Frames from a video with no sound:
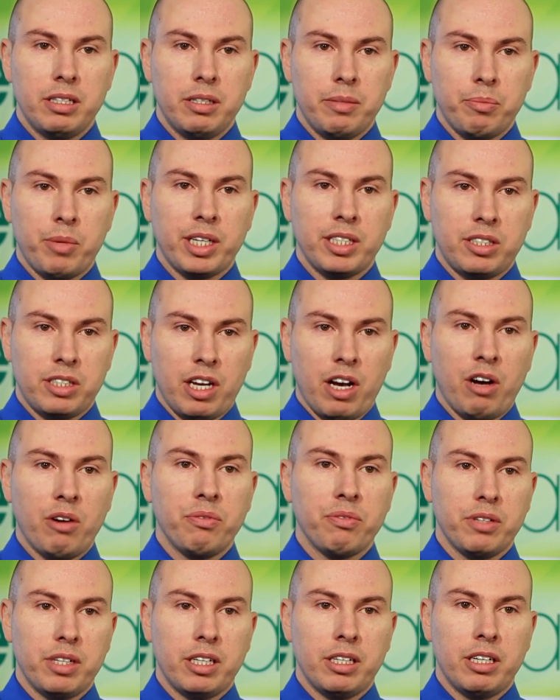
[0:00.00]

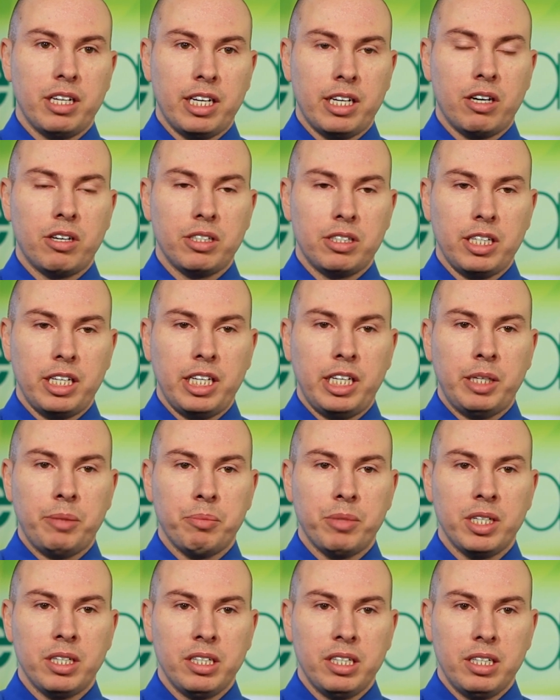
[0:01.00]
myself and, and our
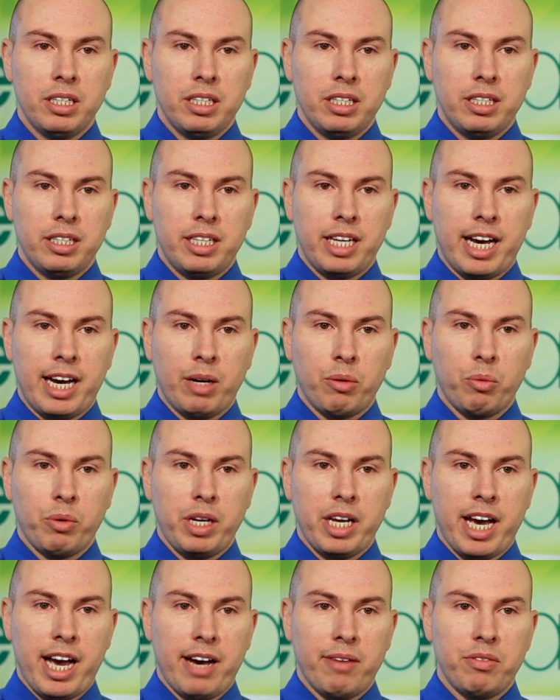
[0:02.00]
team that we
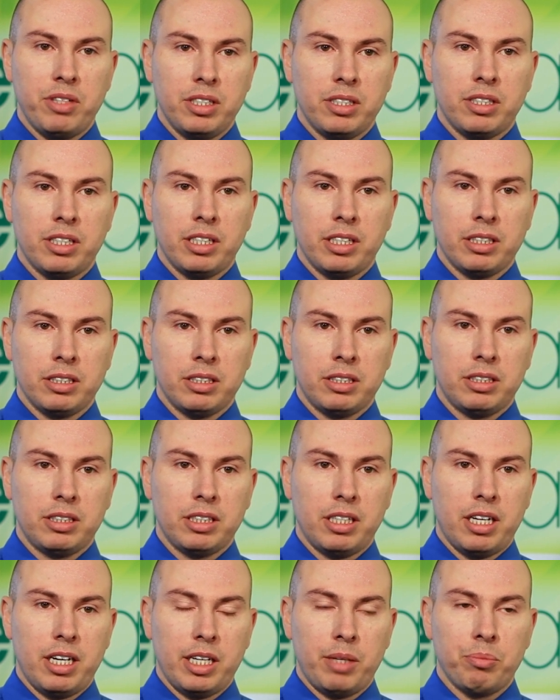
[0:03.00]
have these things
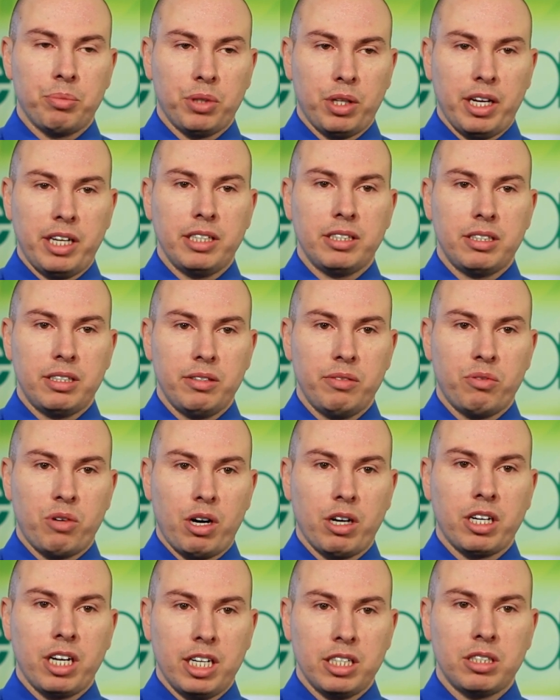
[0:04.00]
uh, in place for
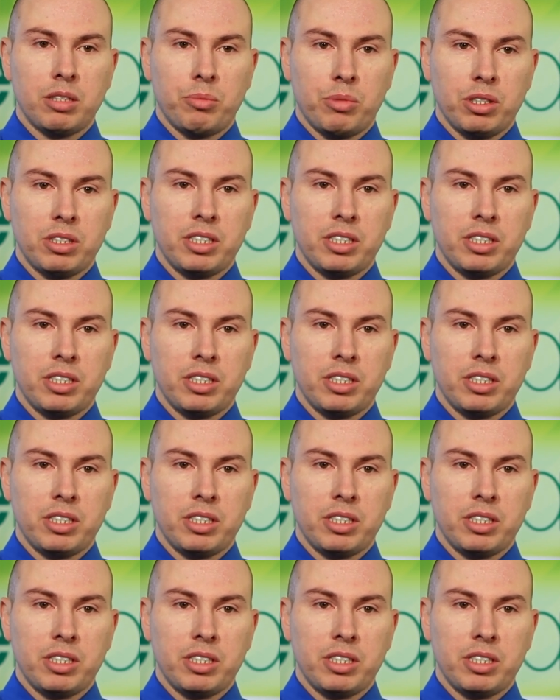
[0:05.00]
our customer